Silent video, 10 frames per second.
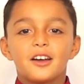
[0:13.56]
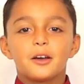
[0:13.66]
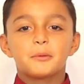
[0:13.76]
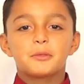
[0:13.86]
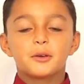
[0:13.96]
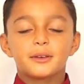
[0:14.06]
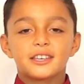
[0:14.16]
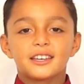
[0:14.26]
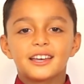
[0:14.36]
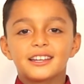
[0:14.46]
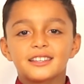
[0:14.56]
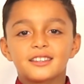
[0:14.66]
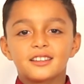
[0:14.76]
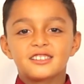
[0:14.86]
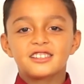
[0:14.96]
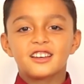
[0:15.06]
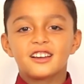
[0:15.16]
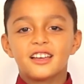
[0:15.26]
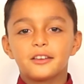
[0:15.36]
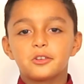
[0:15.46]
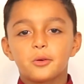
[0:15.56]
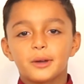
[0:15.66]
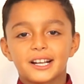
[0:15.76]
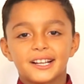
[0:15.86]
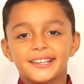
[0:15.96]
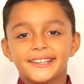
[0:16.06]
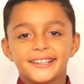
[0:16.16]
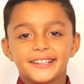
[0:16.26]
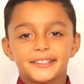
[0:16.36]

Um, so we can get it done in our head quickly.